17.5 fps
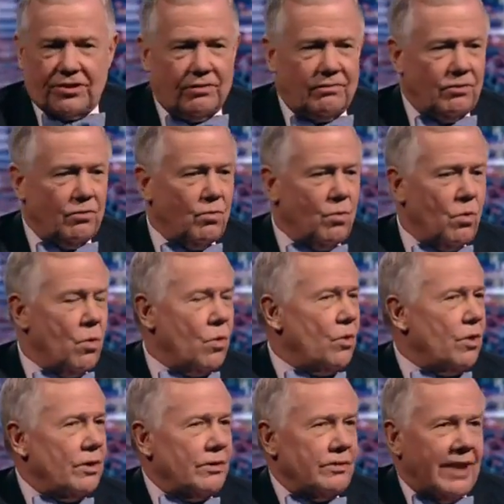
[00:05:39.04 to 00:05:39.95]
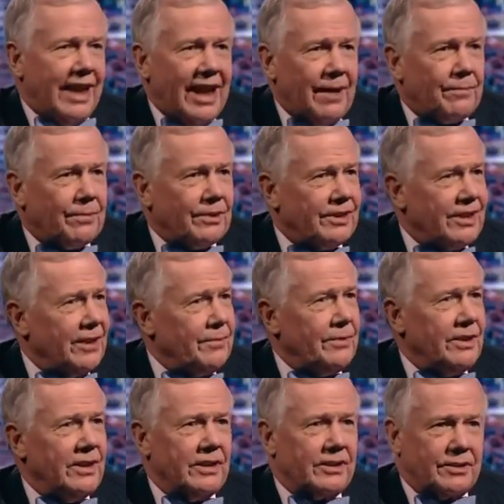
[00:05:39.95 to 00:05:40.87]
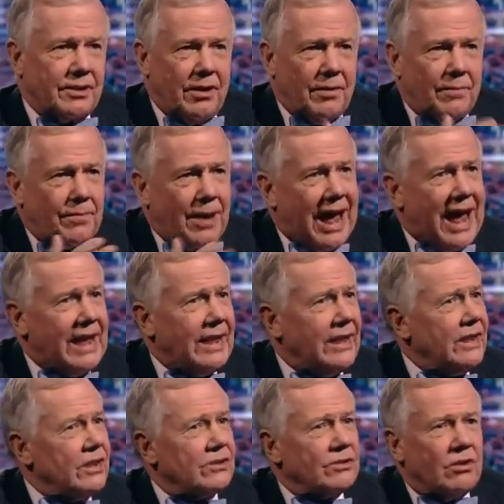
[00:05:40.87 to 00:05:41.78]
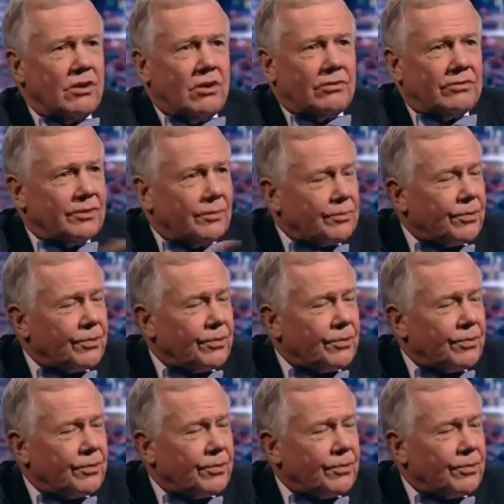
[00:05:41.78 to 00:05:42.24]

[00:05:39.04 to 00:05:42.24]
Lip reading: civil war, epidemics, panics,